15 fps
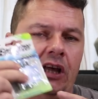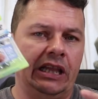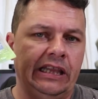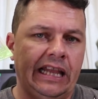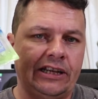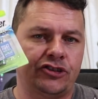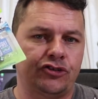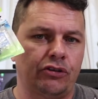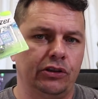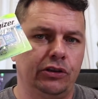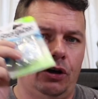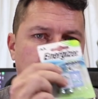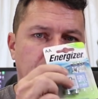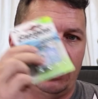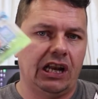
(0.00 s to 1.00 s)
extra
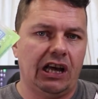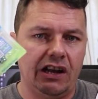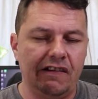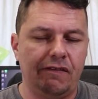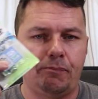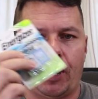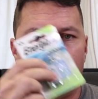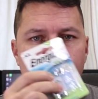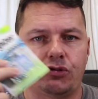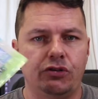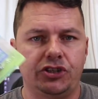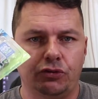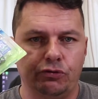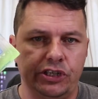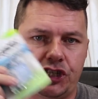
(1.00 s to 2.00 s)
long life
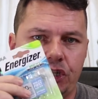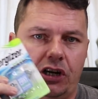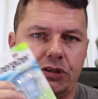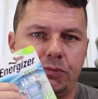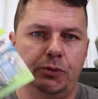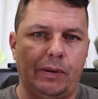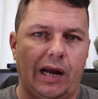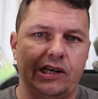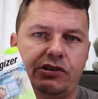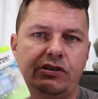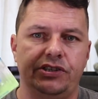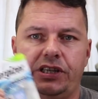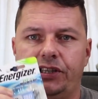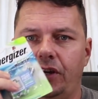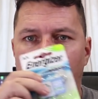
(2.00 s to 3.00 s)
batteries or rechargeable
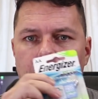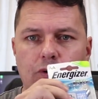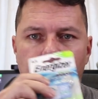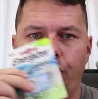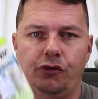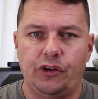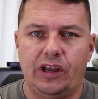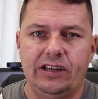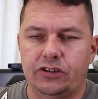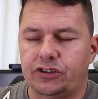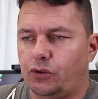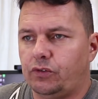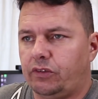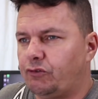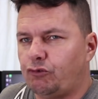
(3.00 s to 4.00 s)
batteries, and the whole thing
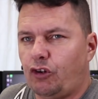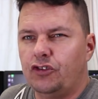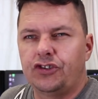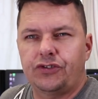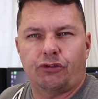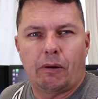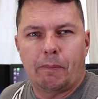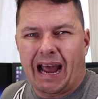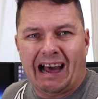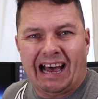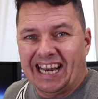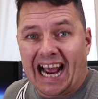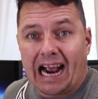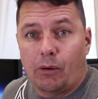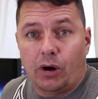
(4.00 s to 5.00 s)
sort of runs for
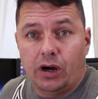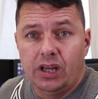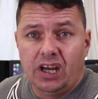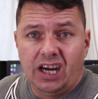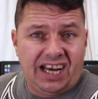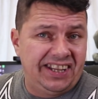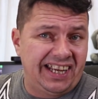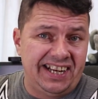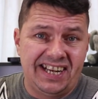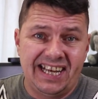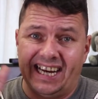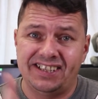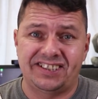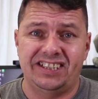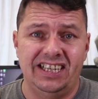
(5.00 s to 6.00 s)
about an hour and then
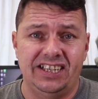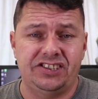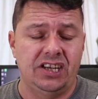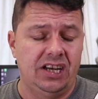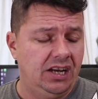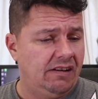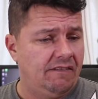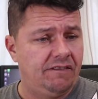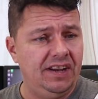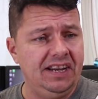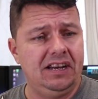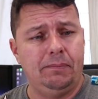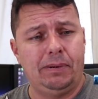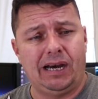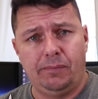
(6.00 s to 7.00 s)
that's it,
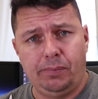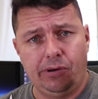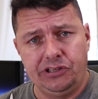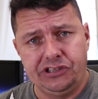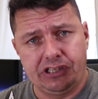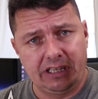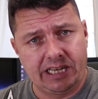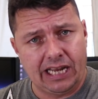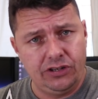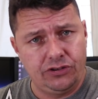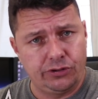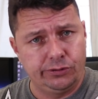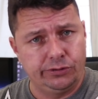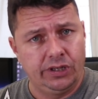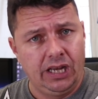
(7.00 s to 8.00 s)
think about putting some
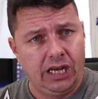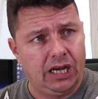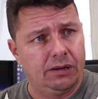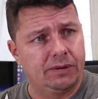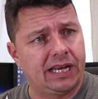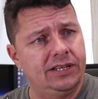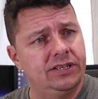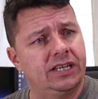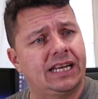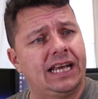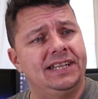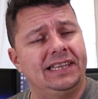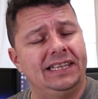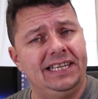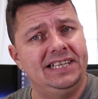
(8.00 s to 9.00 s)

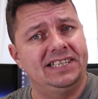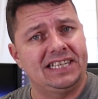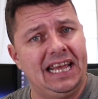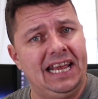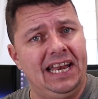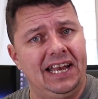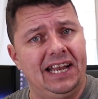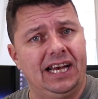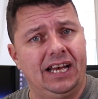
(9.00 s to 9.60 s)
Kentlis in